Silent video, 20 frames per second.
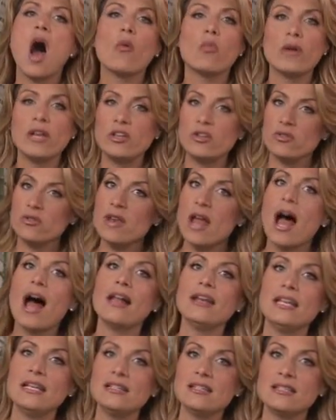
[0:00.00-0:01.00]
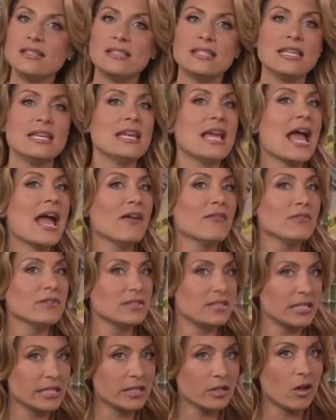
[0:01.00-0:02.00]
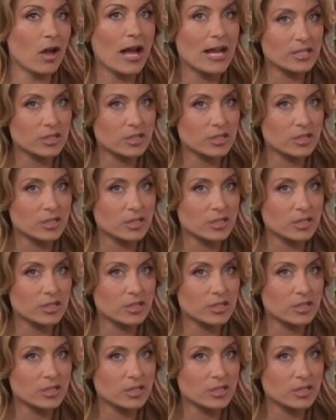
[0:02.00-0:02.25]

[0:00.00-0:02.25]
we do not need to see every single high